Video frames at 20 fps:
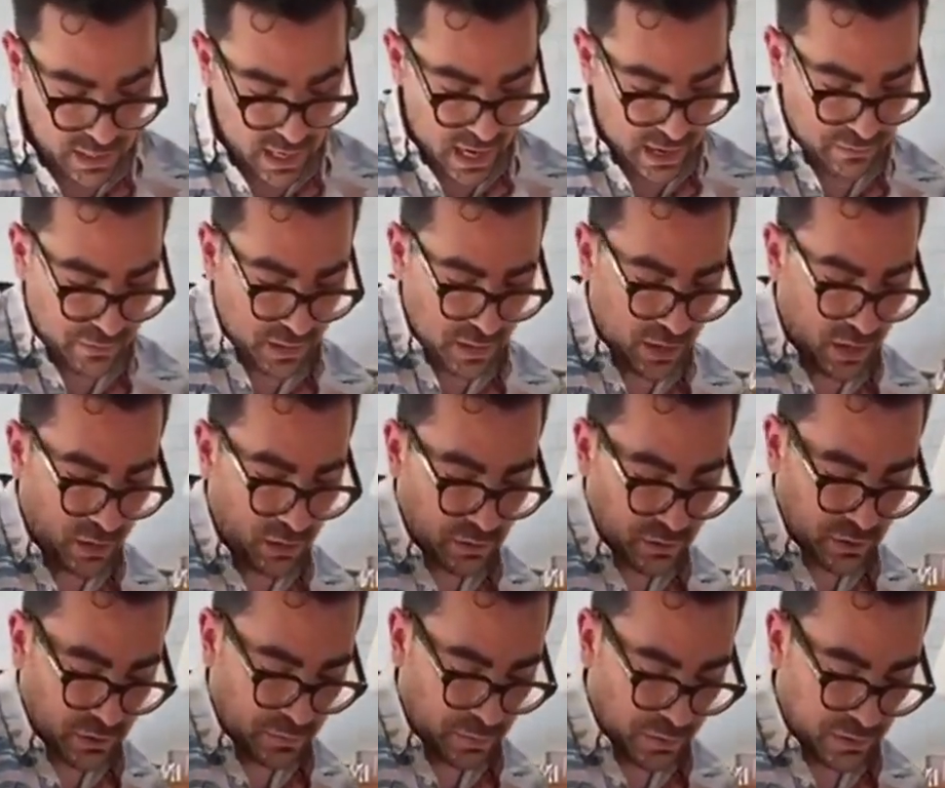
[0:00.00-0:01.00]
I'm gonna also
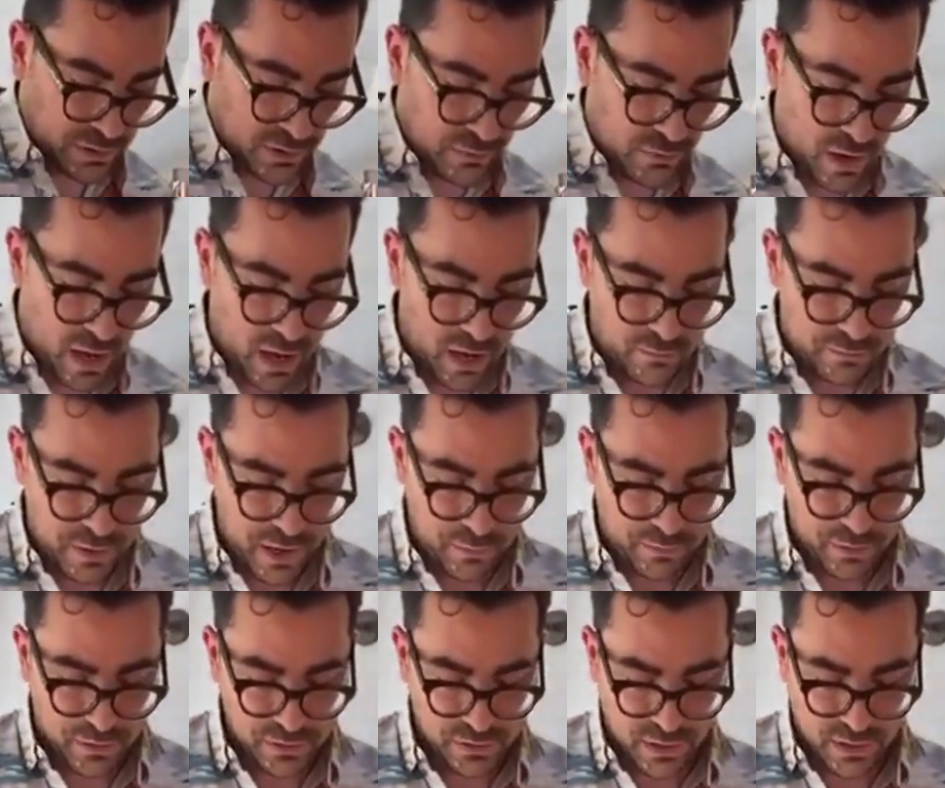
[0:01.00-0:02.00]
put some hot
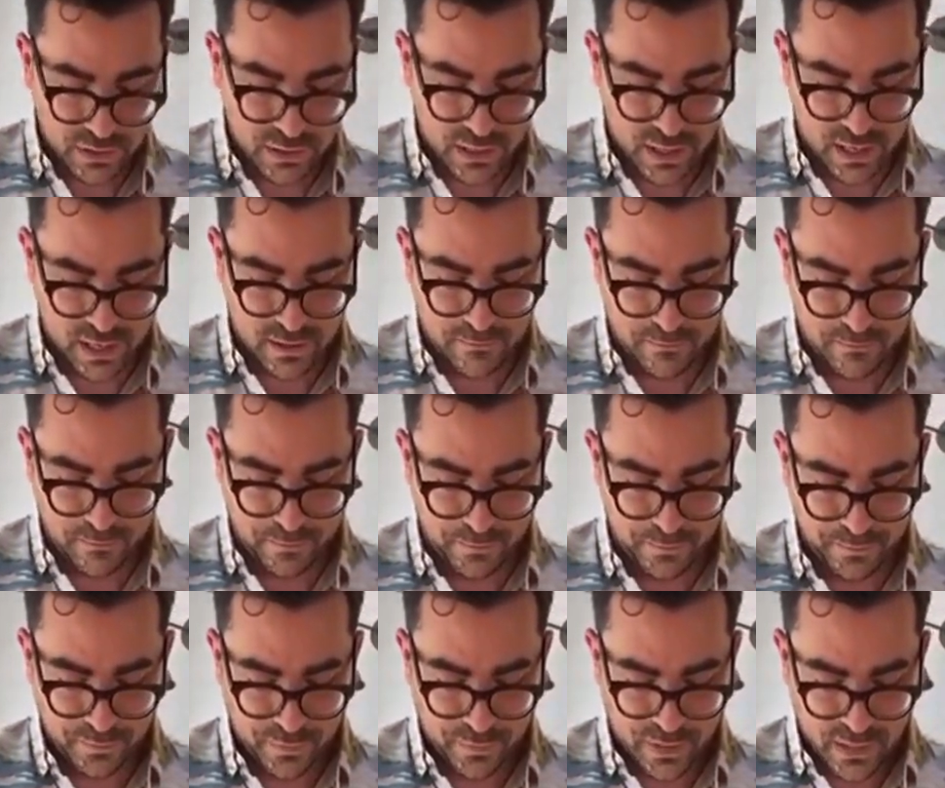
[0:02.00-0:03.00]
peppers on top.
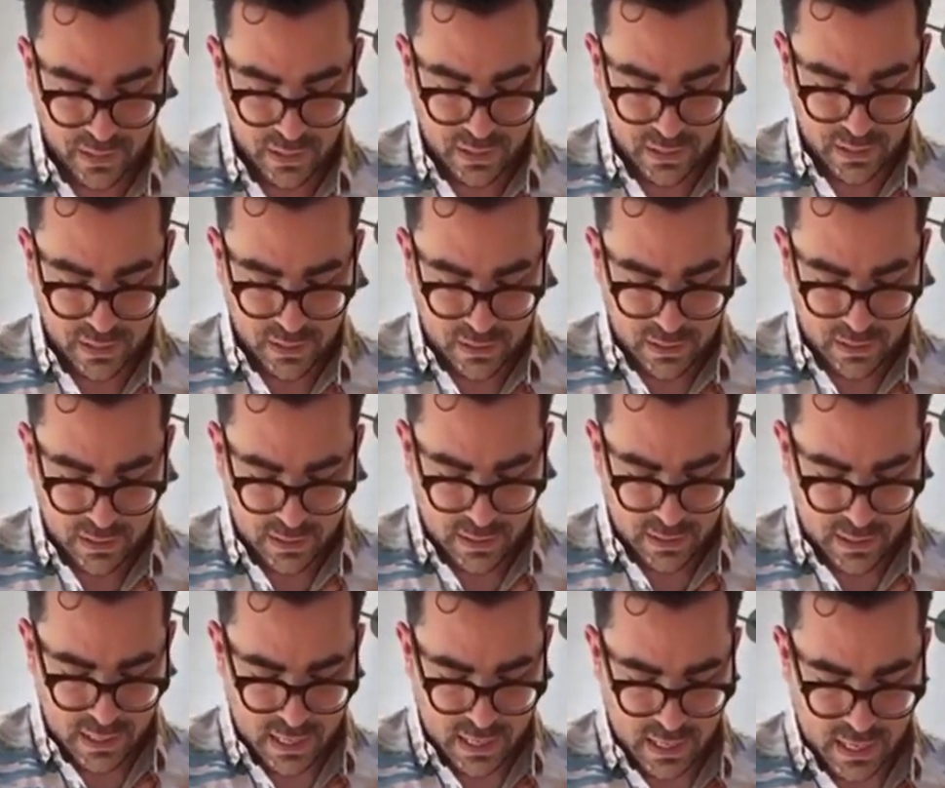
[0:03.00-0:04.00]

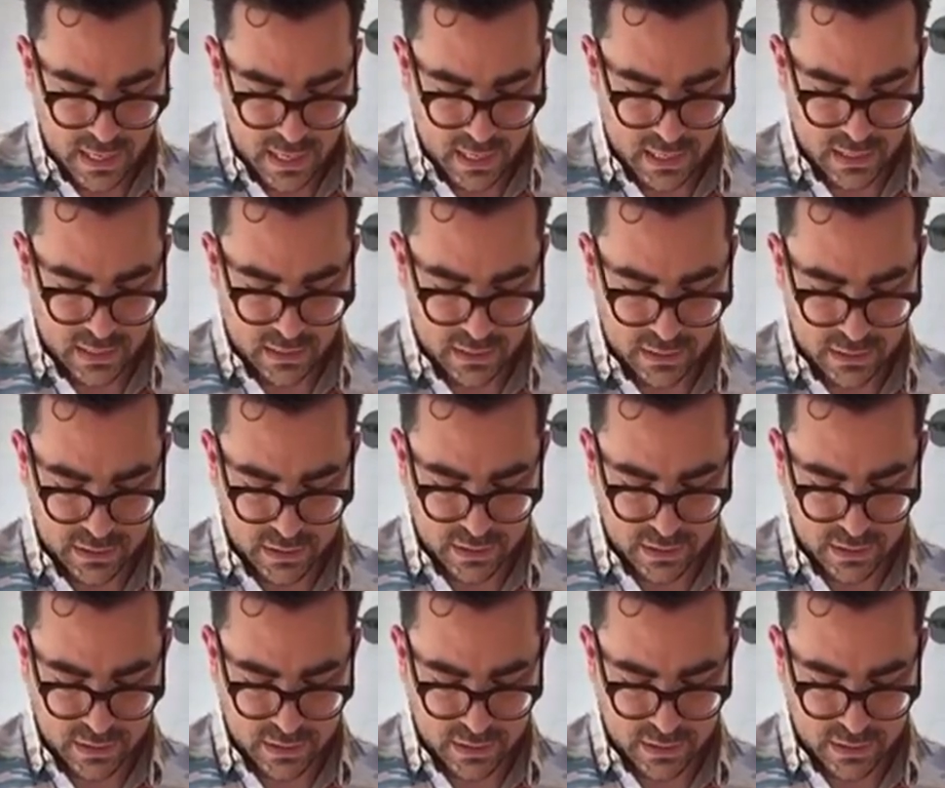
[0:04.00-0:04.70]
And